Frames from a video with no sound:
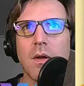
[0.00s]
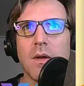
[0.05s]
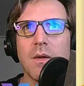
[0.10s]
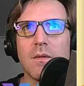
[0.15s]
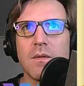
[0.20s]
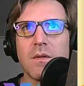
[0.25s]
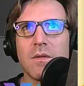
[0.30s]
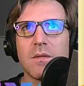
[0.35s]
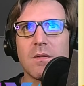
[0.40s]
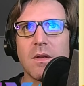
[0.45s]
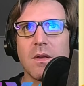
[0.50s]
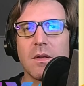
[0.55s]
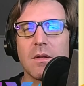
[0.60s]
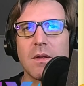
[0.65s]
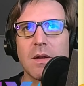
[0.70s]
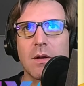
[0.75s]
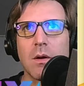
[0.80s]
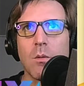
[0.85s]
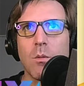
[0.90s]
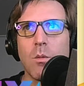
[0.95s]
is this thing
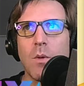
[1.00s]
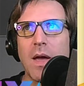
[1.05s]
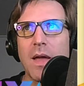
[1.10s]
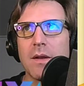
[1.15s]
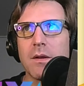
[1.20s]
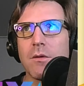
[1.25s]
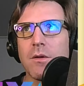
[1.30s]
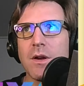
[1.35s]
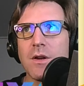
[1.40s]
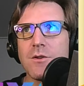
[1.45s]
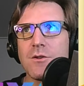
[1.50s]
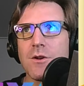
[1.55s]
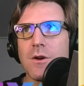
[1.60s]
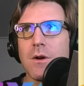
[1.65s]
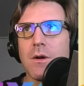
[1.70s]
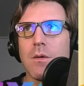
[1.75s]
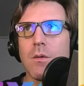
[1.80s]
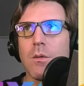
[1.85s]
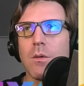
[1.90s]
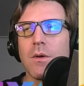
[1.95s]
like a wet
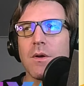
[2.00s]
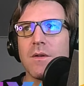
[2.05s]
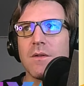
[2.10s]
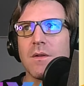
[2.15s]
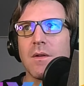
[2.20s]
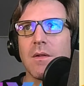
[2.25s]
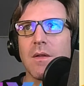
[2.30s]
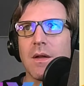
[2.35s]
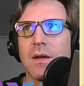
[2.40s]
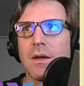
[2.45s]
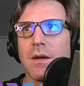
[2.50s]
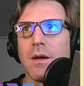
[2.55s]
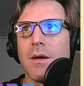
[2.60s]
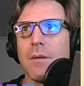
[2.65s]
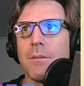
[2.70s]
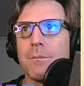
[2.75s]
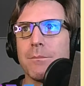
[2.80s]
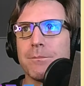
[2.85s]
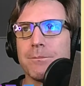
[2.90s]
creature, or is it like a,